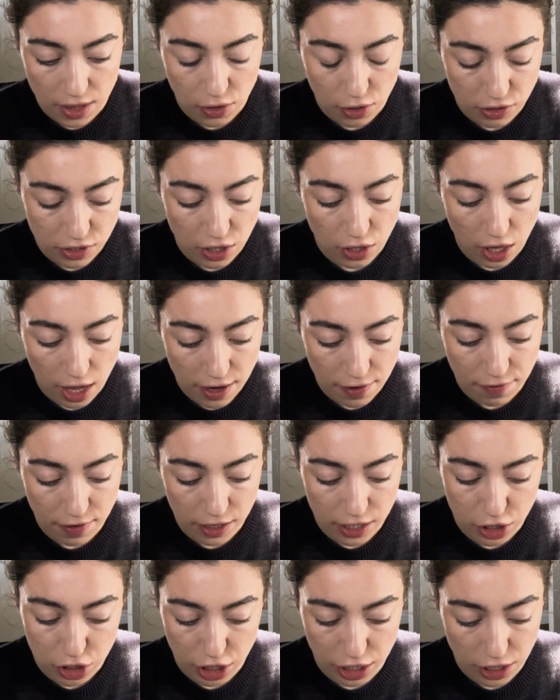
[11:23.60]
there's a lot of
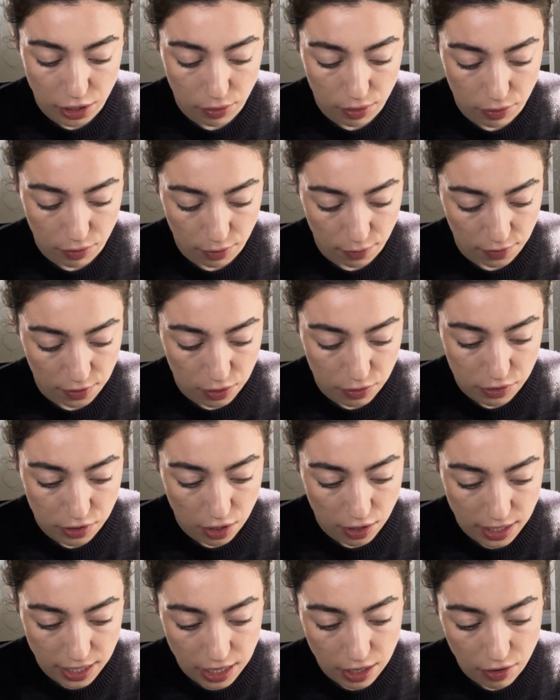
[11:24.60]
very genuine reviews
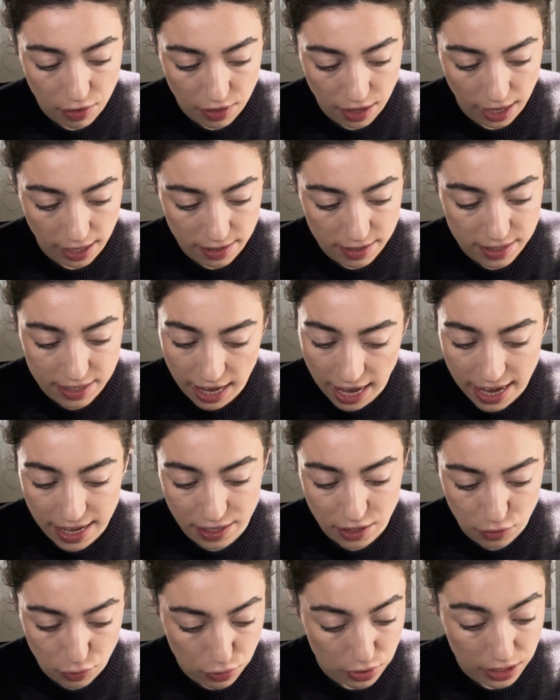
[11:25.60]
on here that say
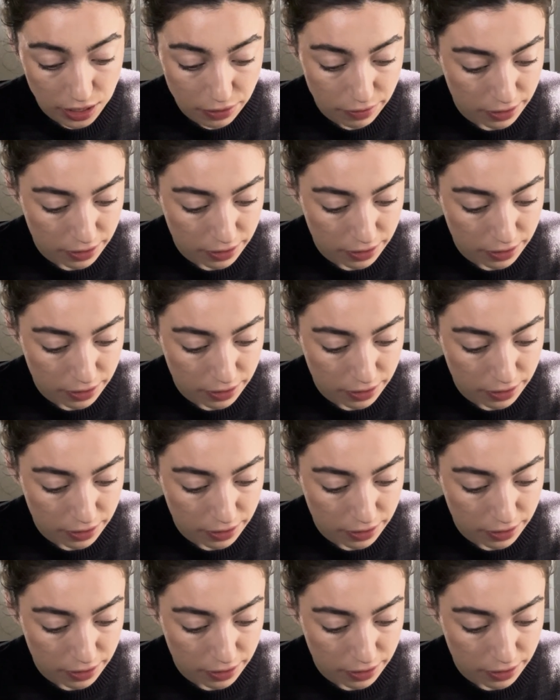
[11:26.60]
it's really,